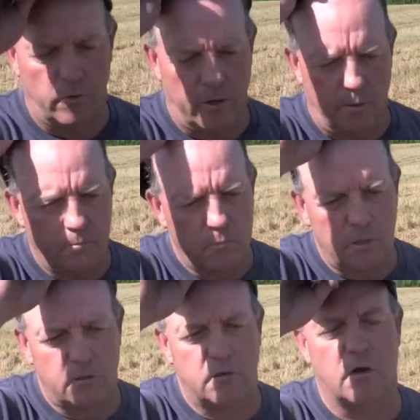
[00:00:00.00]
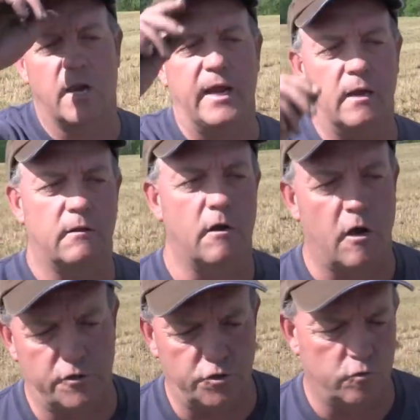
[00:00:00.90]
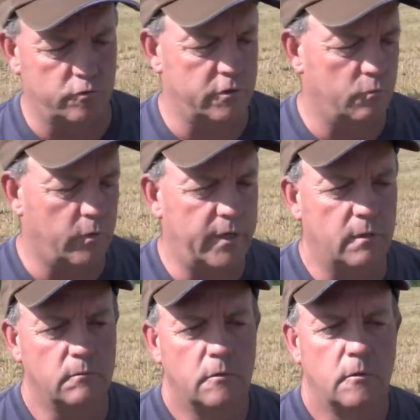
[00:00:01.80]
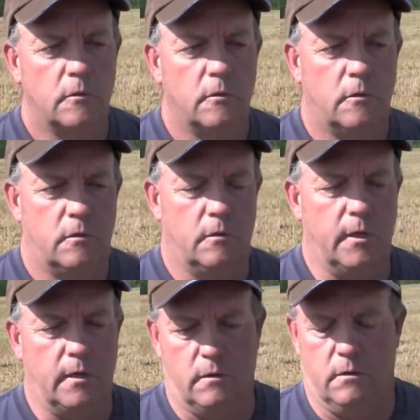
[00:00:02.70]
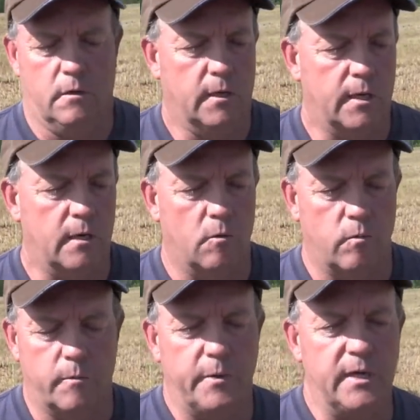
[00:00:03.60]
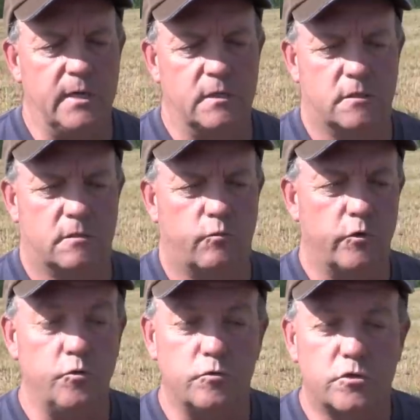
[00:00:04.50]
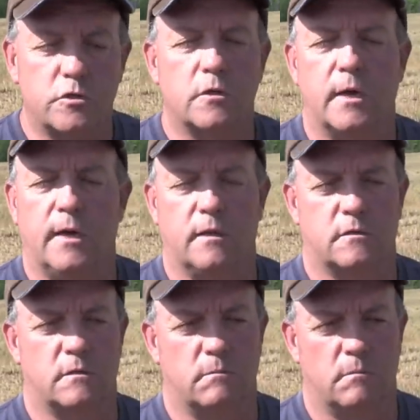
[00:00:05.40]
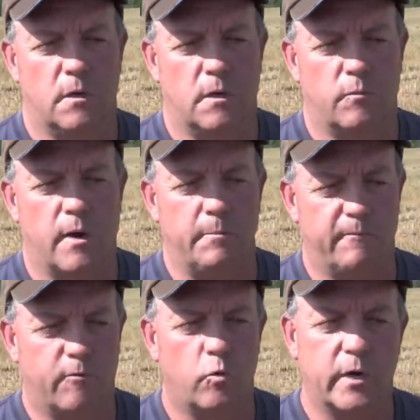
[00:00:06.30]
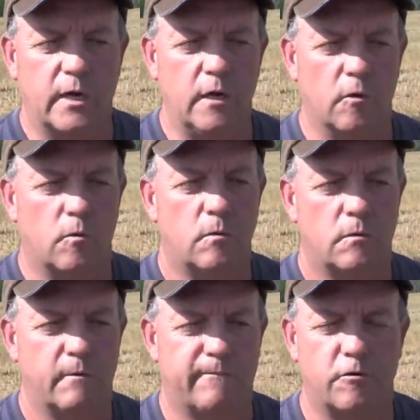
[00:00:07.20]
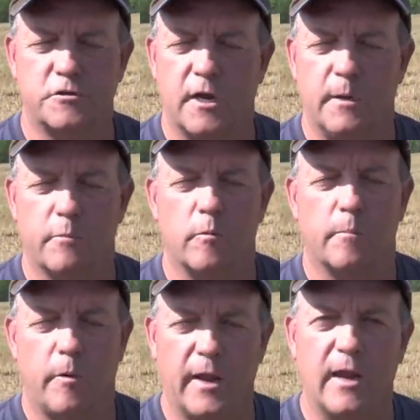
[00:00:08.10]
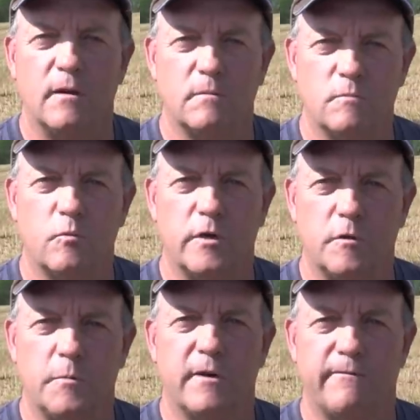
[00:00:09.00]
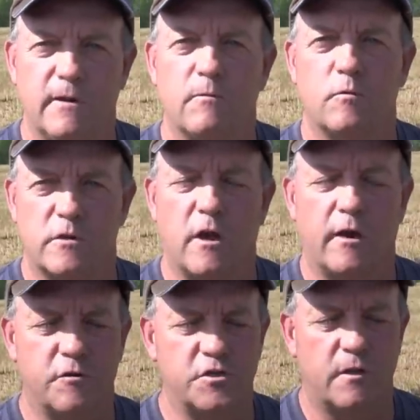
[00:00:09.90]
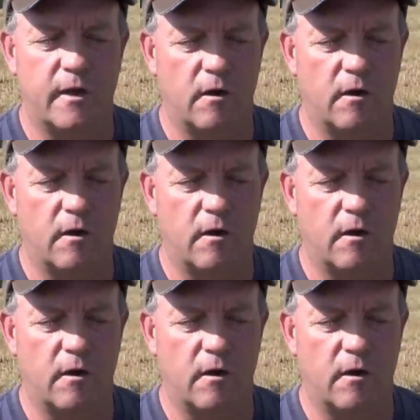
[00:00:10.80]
build up into the land. The nodules that get on the peas roots as right before we kill the 1st of April and plant. We do benefit with nitrogen